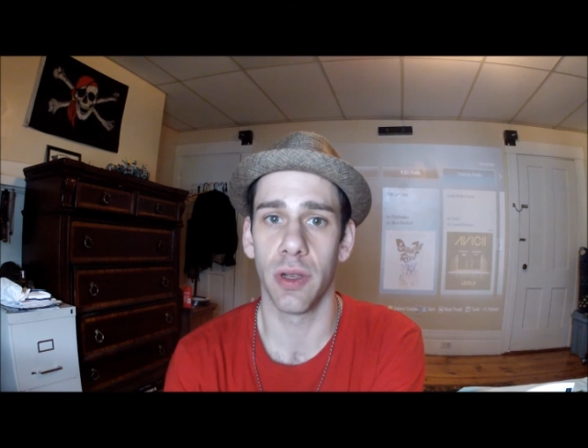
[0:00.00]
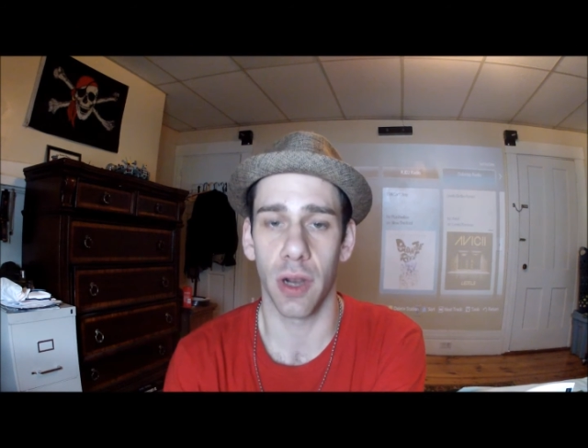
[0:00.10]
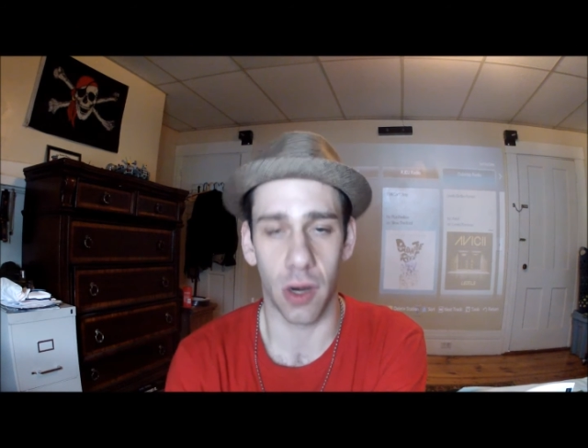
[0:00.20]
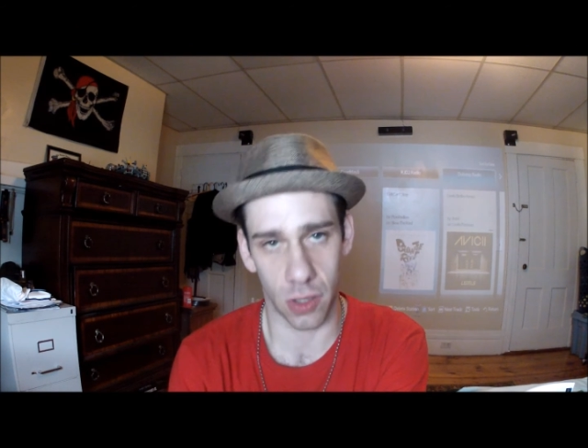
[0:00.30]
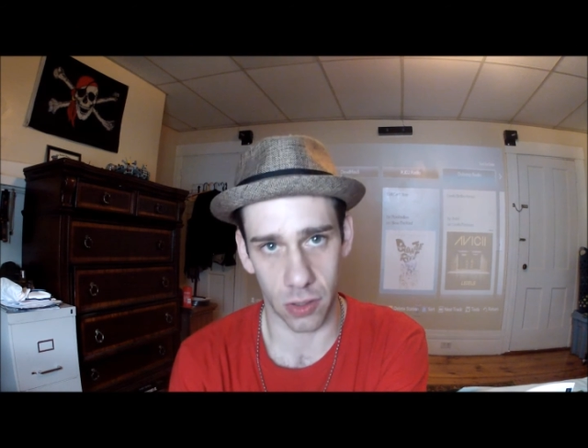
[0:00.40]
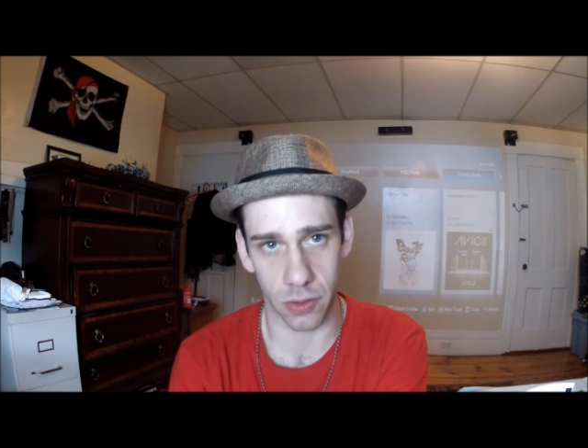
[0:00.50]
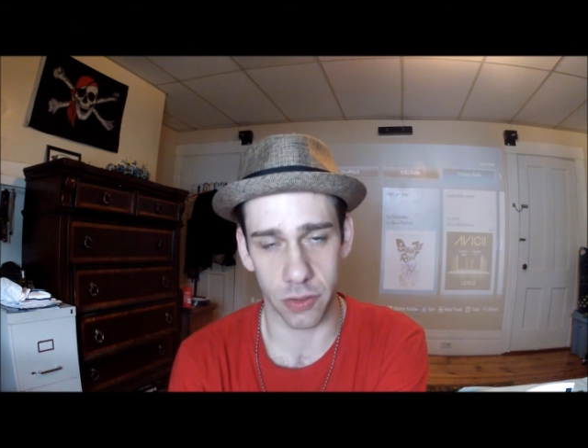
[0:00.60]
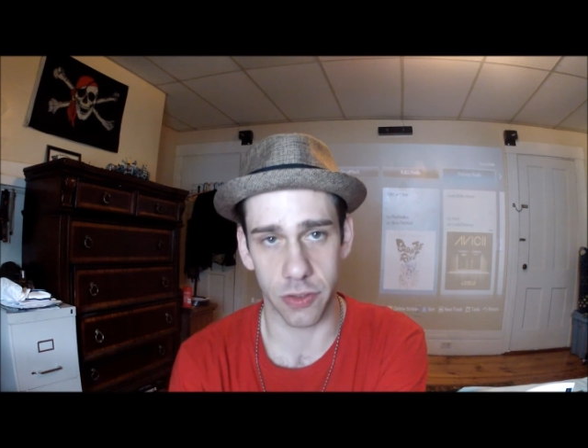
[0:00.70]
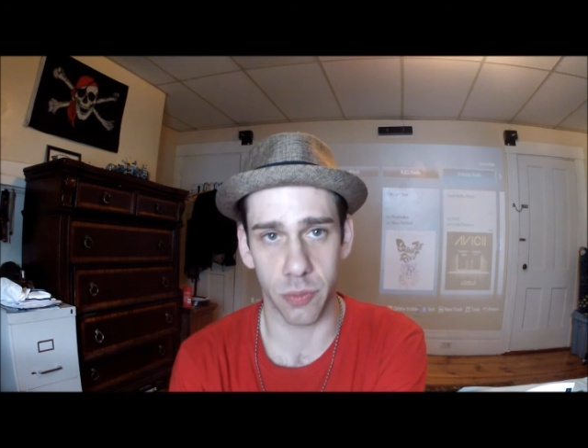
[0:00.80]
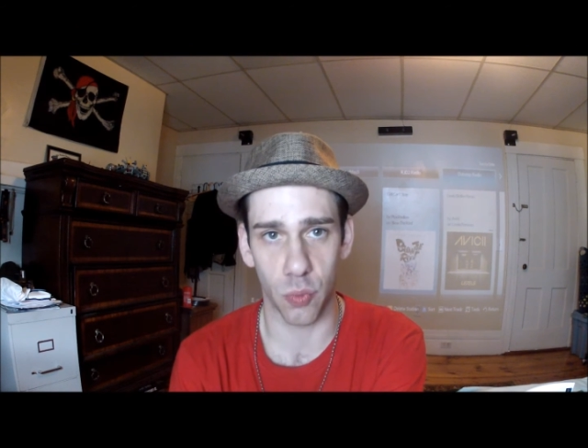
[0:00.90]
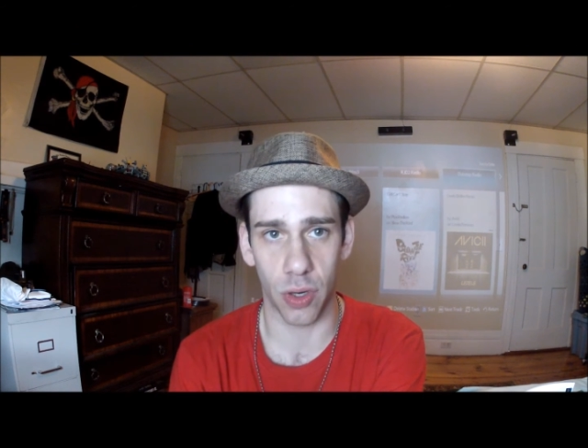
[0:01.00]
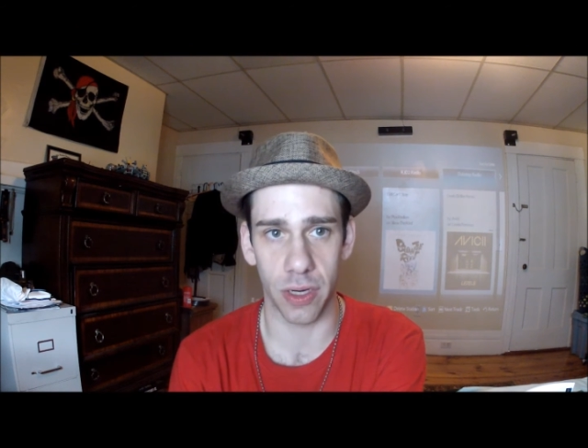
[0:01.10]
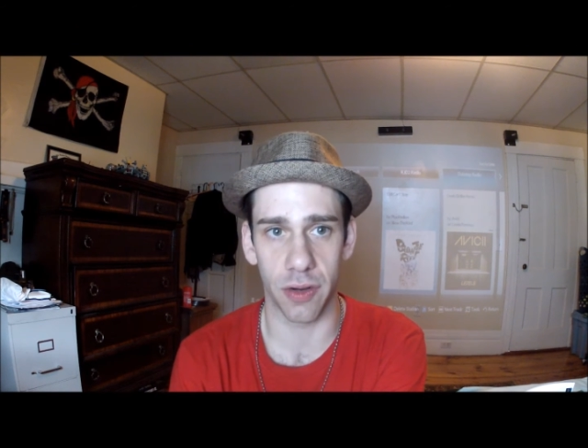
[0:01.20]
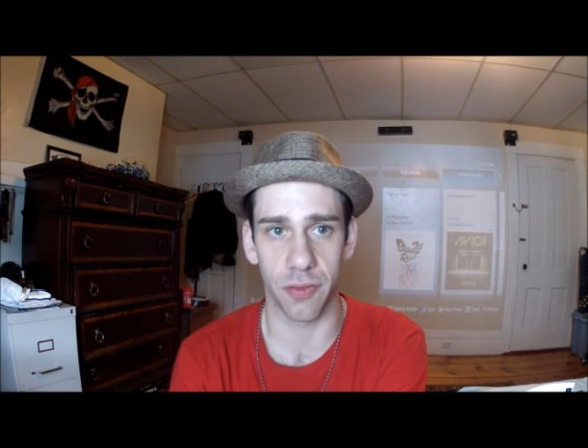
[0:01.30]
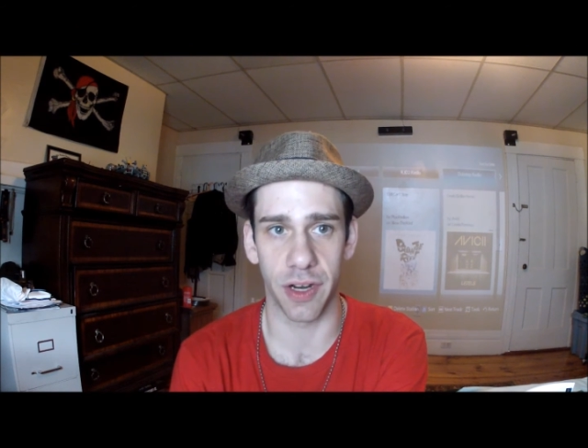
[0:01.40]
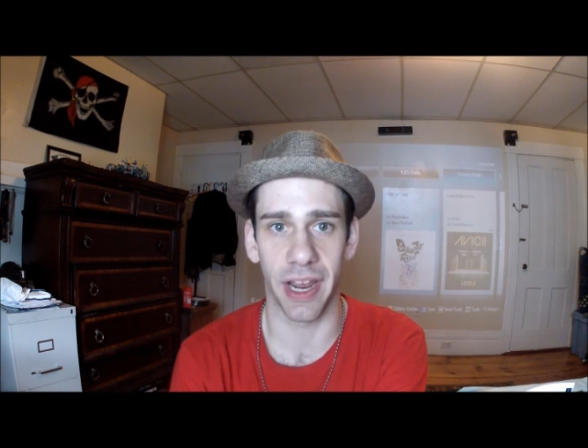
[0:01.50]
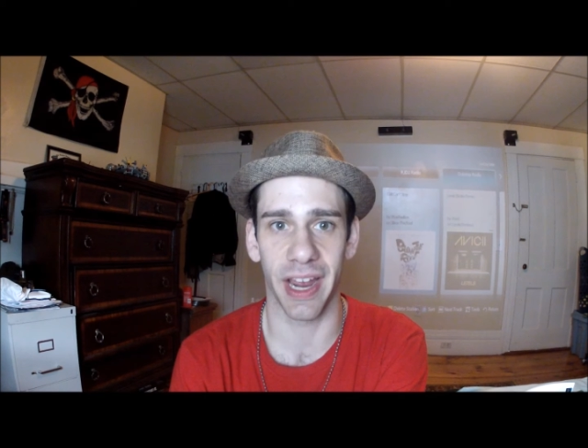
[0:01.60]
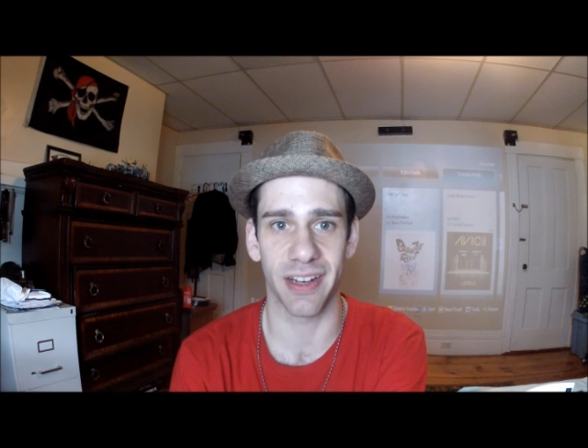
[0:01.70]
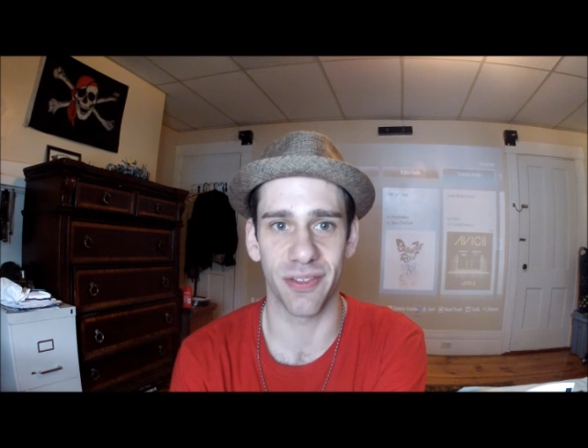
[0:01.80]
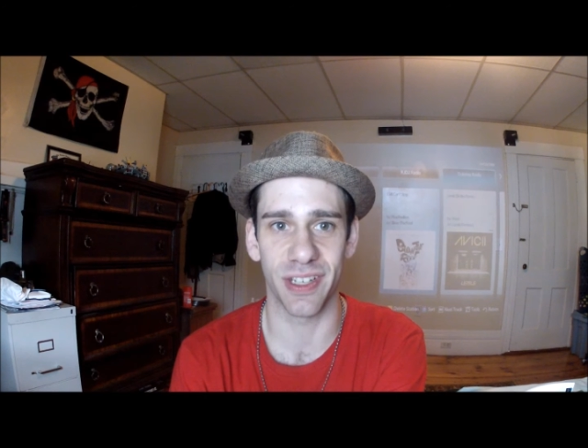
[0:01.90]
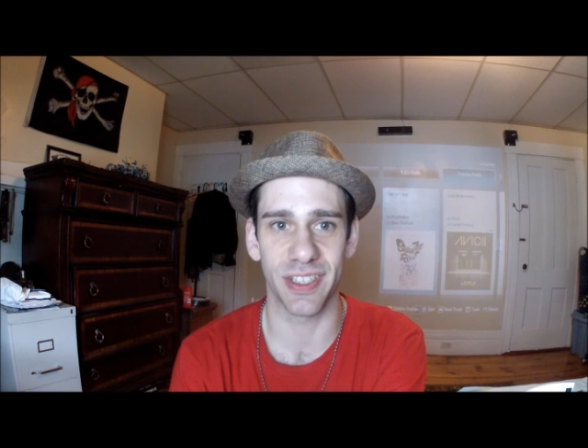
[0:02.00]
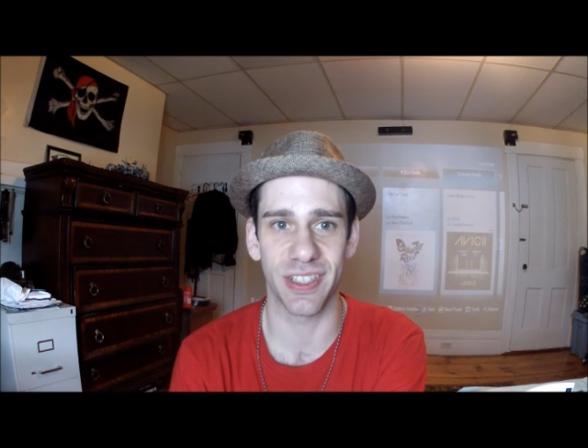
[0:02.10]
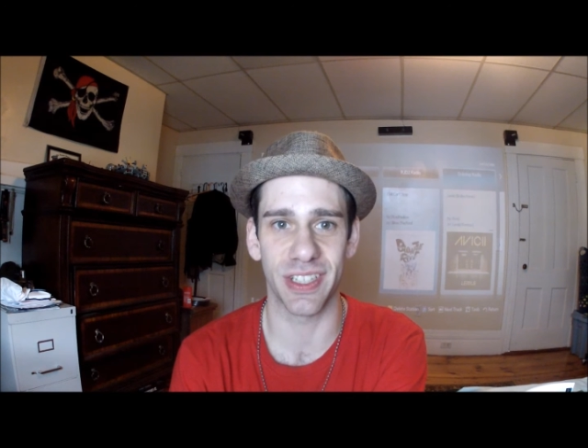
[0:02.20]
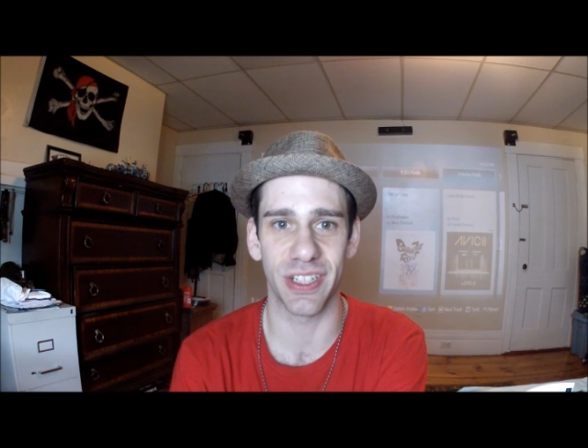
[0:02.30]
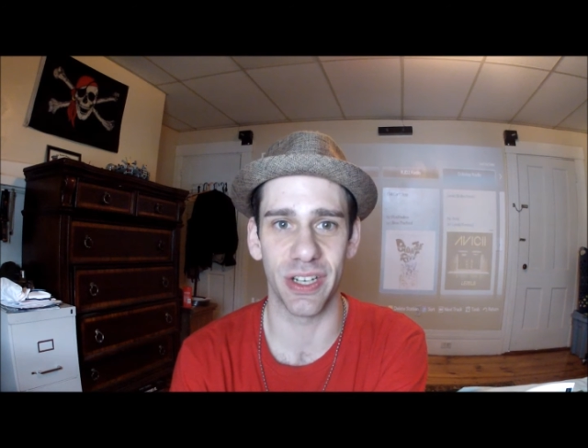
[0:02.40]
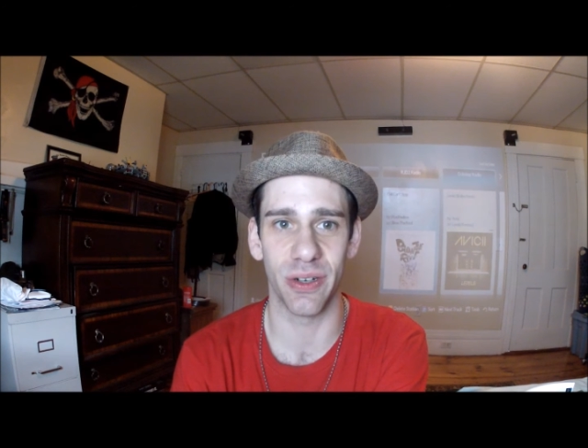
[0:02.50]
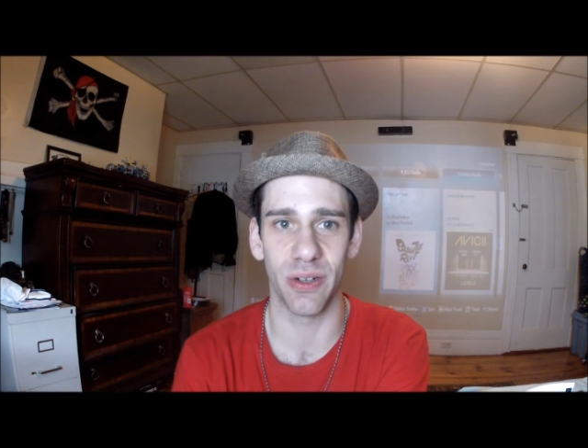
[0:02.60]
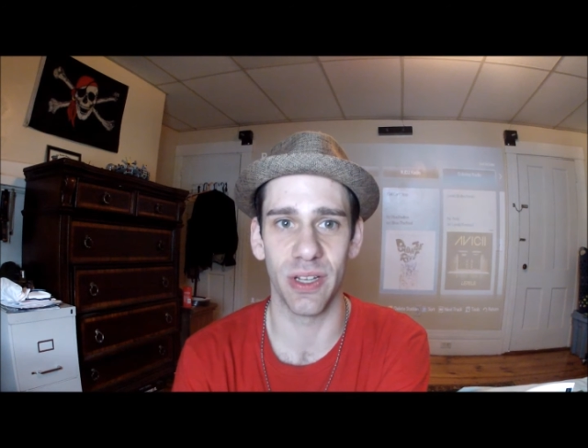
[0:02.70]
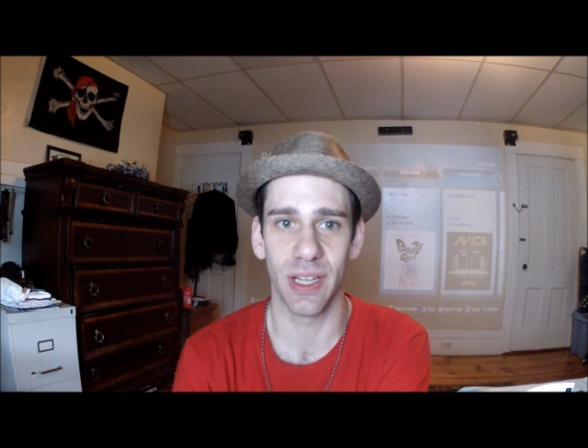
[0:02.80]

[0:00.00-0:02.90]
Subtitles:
are somewhat of an activist and you